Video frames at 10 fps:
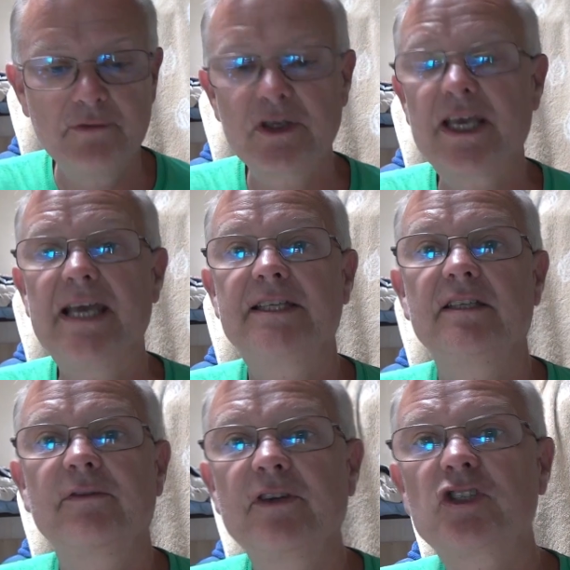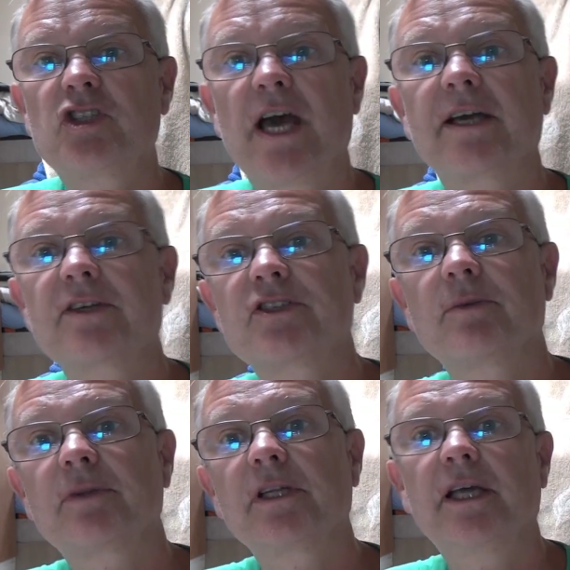if you get in a fish tank or
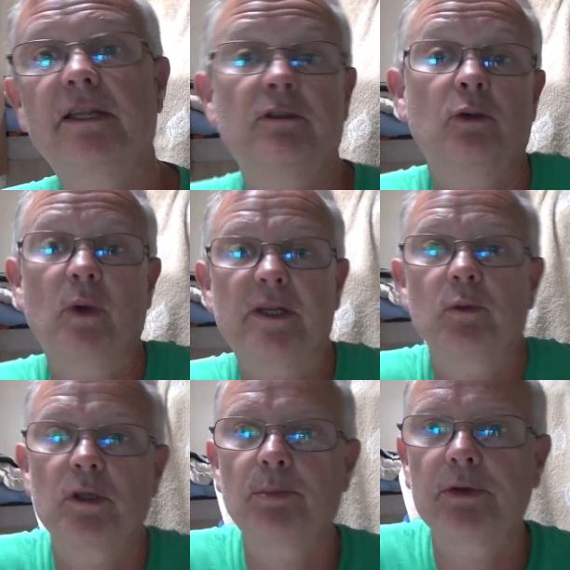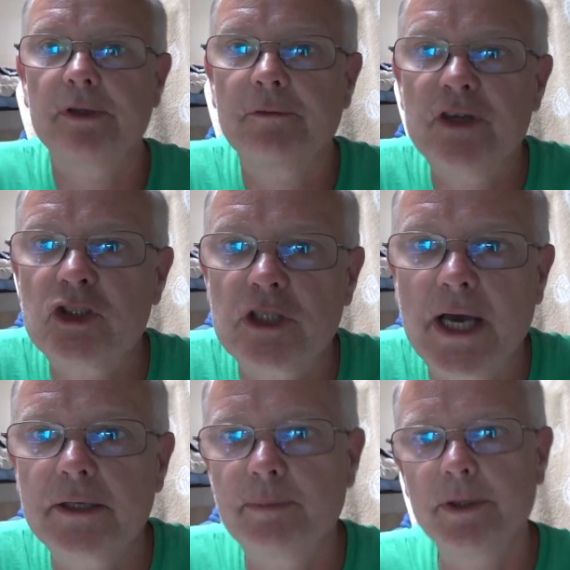something like that, I don't know why you want to put in a fish
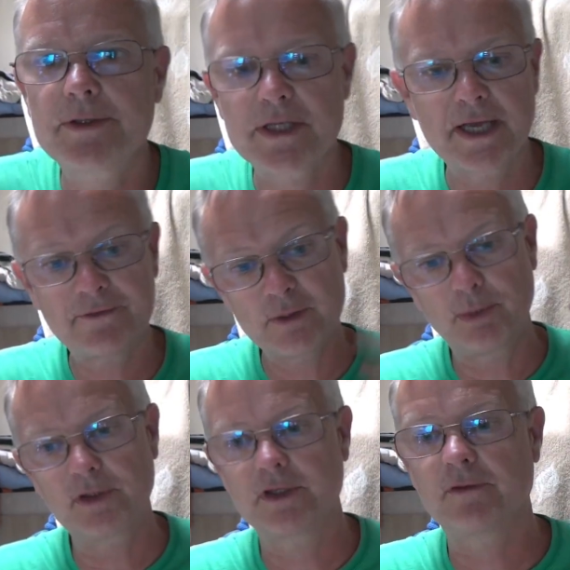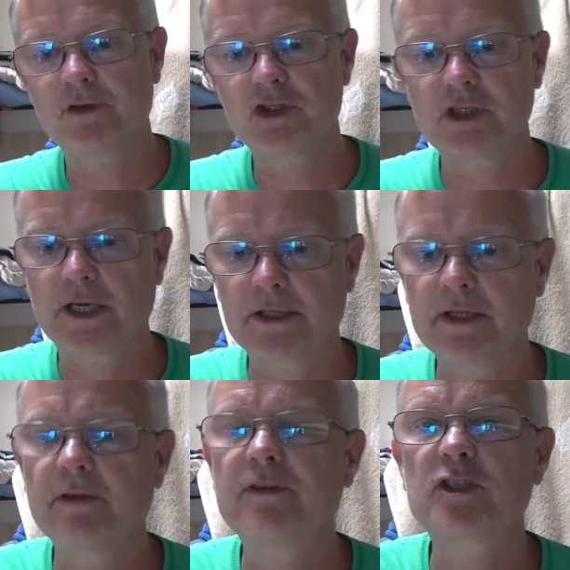tank, but if you put in a fish tank,
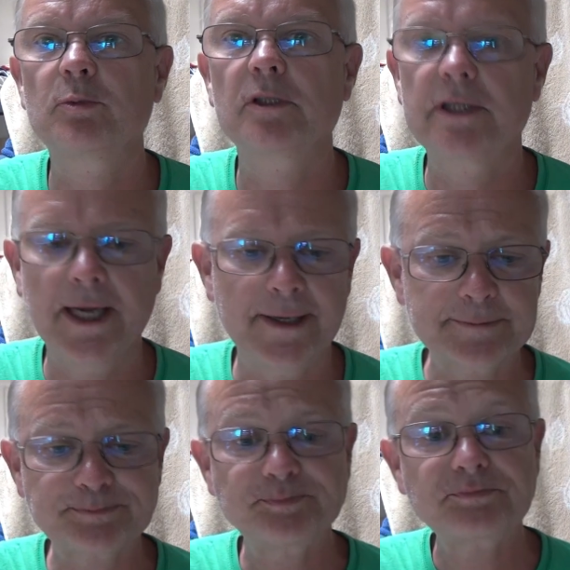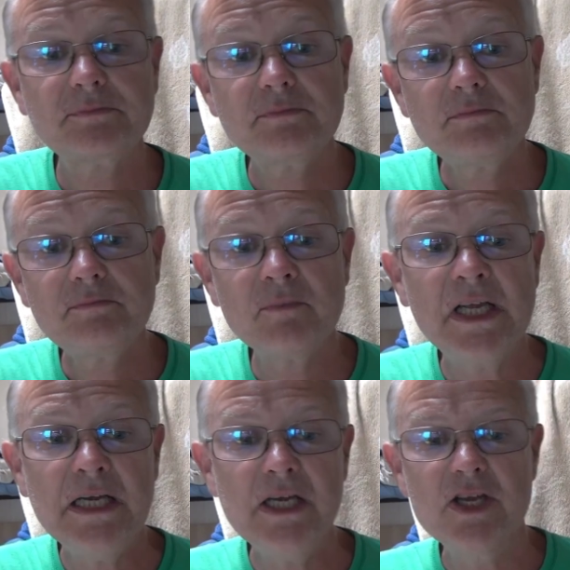then the fish will die.
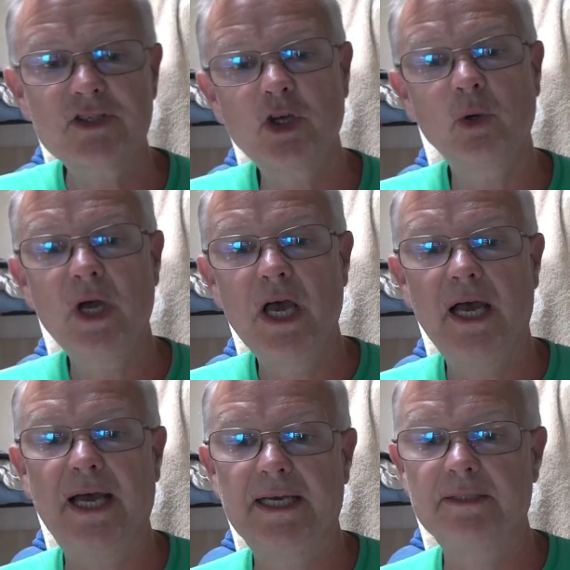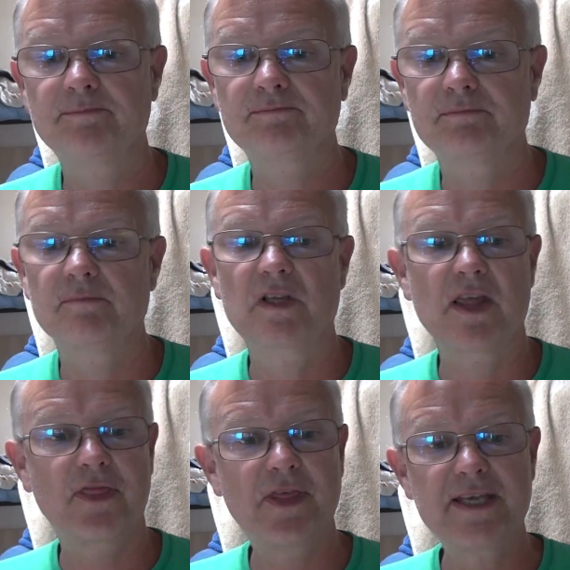So
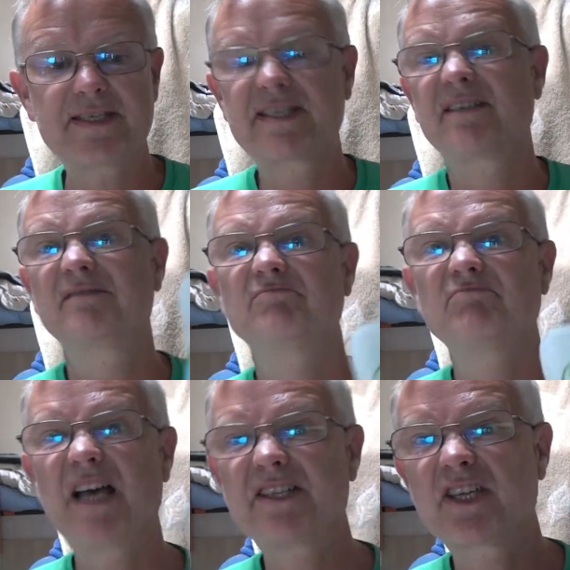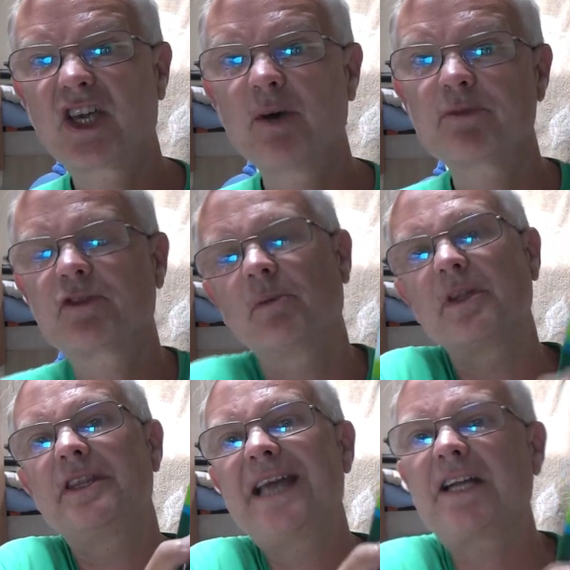this, as it comes from
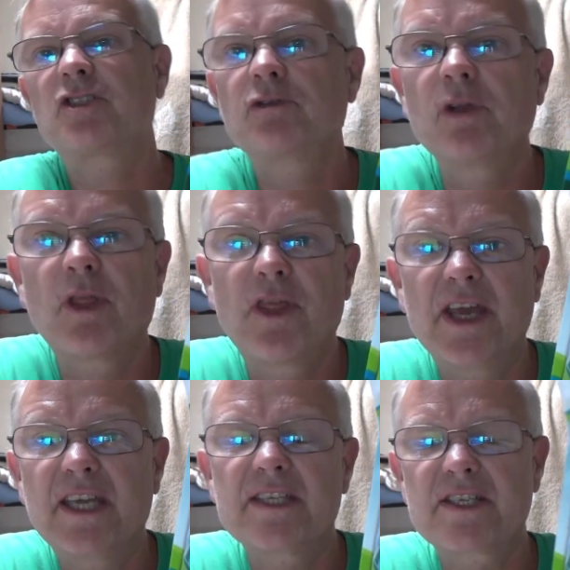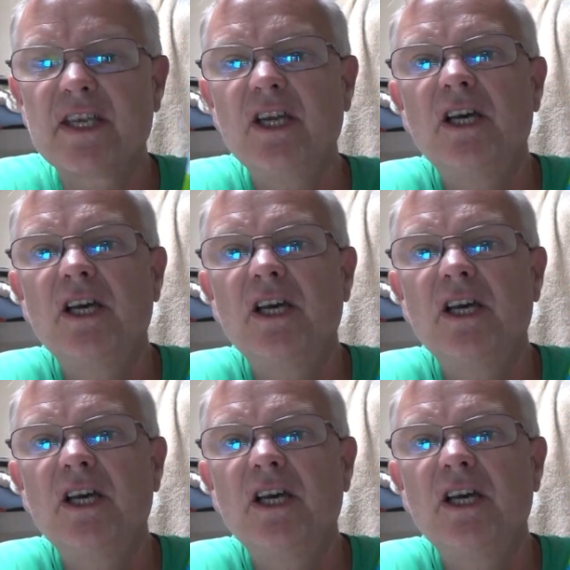natural things,